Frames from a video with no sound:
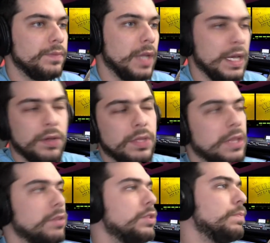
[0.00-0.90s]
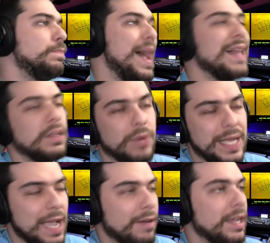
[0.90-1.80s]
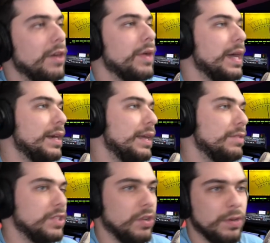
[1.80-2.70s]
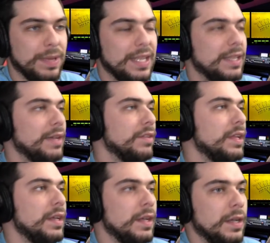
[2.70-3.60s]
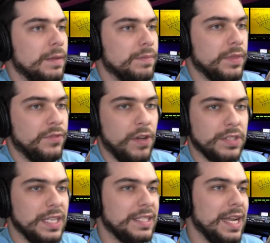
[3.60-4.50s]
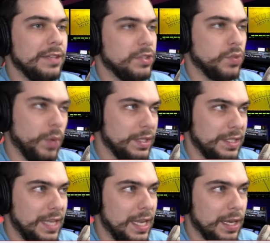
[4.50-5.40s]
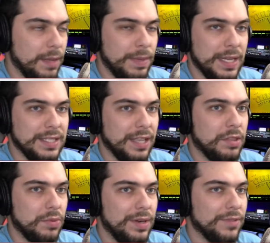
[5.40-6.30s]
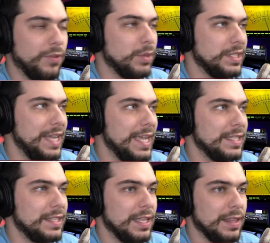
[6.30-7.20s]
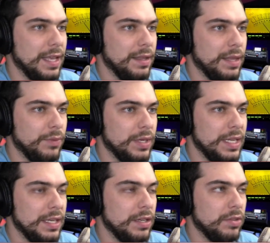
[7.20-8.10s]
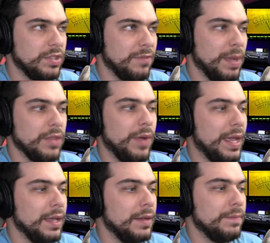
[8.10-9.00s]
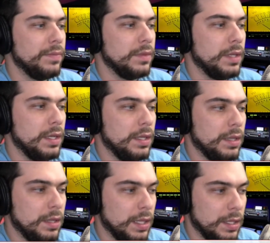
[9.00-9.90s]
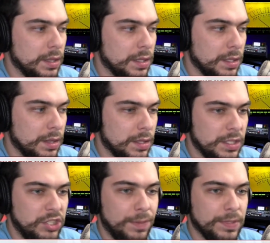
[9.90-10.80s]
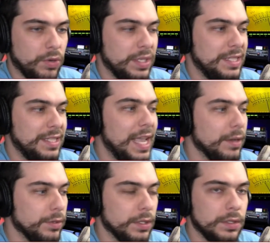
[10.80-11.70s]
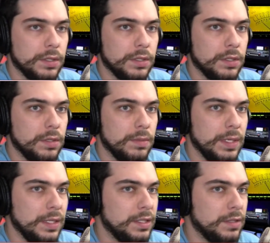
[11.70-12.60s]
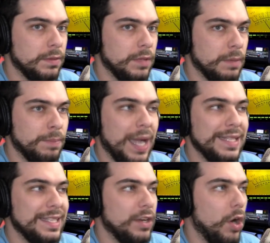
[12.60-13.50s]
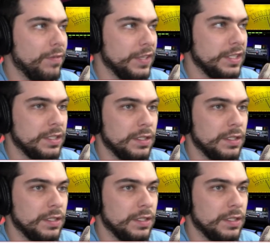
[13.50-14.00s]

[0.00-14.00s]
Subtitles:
know that there's ballot recounting going on in Arizona, but folks, it's not just one state. I mean, it's like 3 or 4 states that would need to do something. By the way, the ship has already sailed. I mean, Biden's in office.